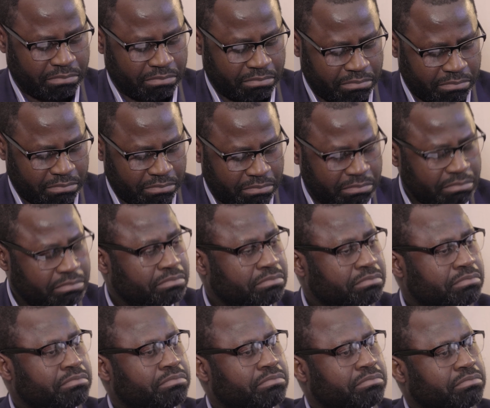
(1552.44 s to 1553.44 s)
else
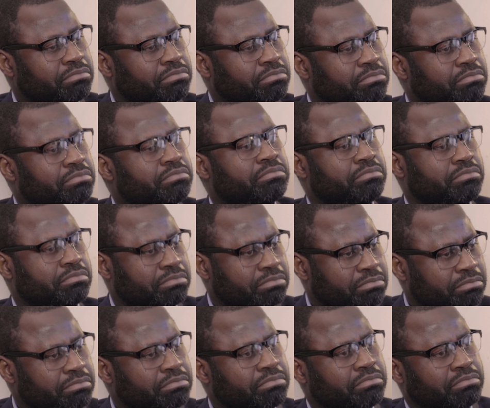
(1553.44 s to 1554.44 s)
about that as
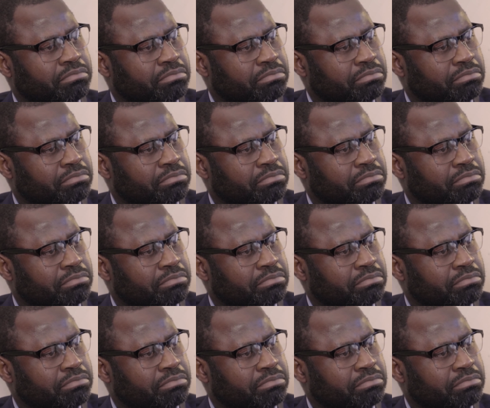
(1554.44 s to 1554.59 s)
well.